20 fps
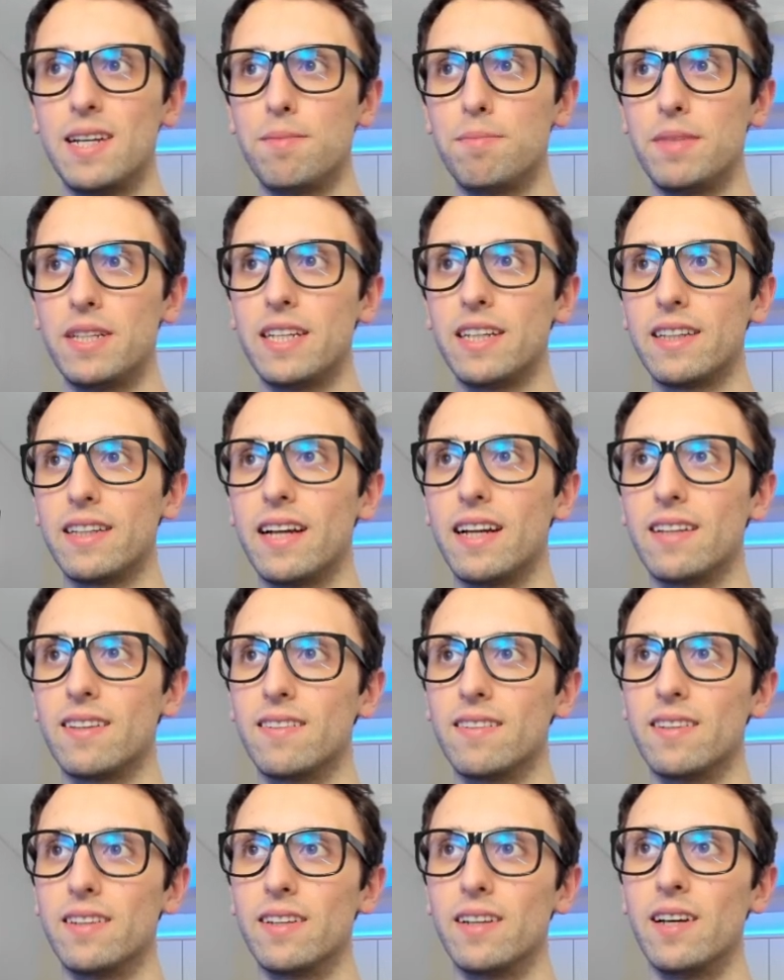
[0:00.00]
meaning
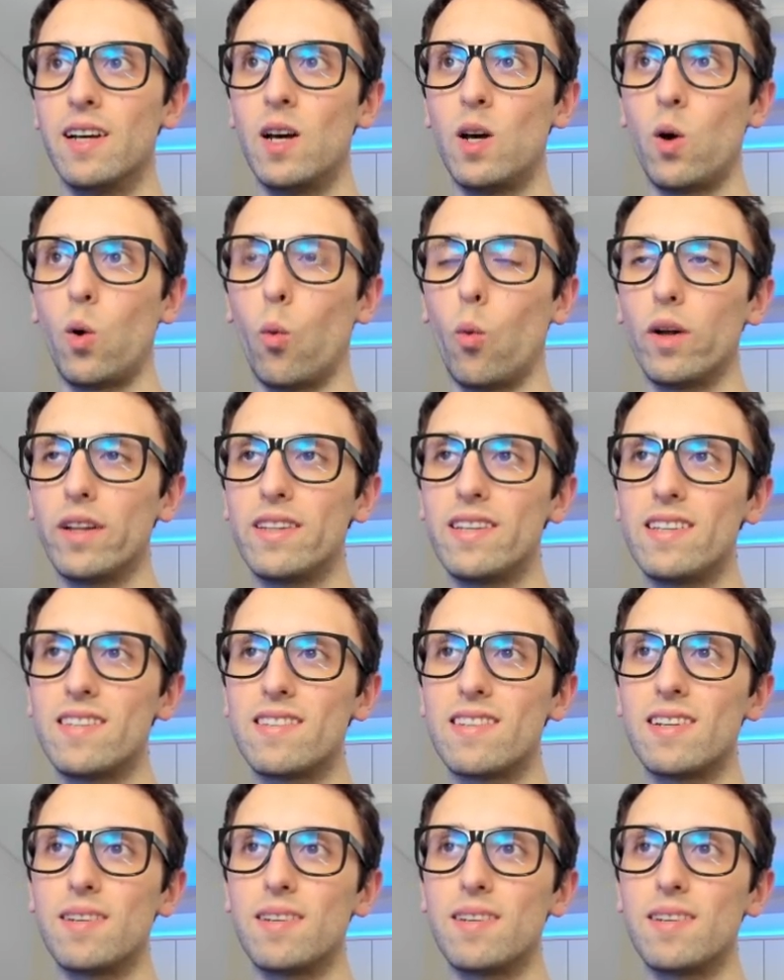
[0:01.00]
that what is